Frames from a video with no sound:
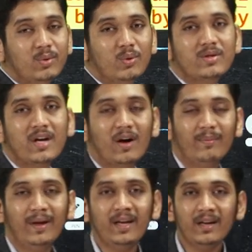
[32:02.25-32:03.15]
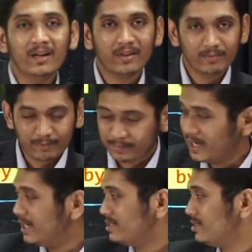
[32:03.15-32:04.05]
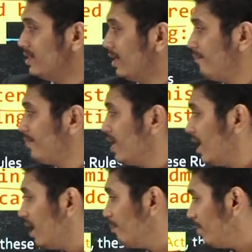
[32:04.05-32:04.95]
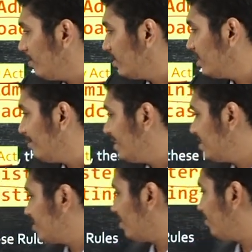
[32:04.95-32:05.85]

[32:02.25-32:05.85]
rules have been placed. Empower the Ministry